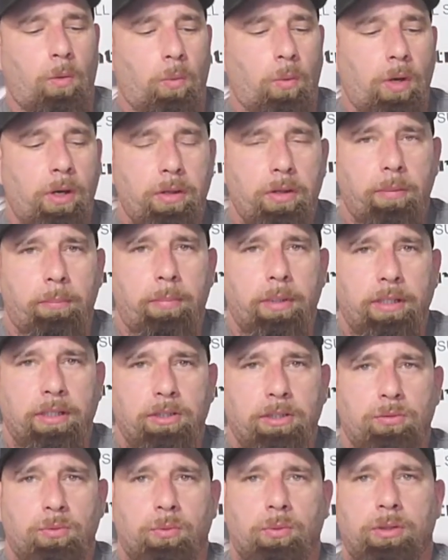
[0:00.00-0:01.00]
One of the
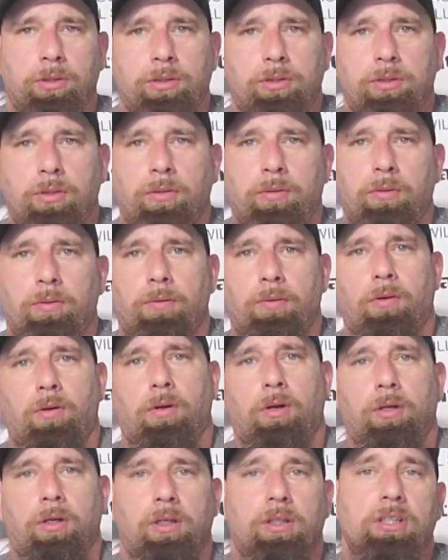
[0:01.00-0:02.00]
biggest ones,
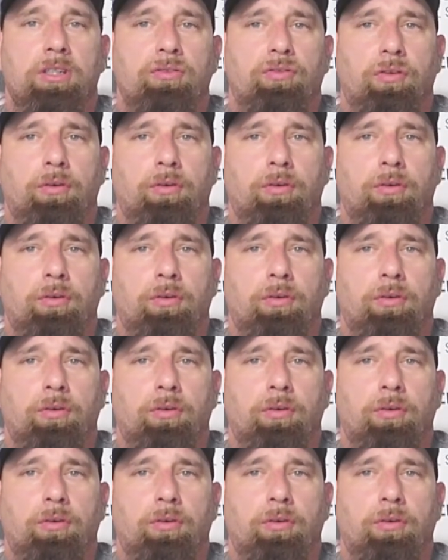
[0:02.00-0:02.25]
or at least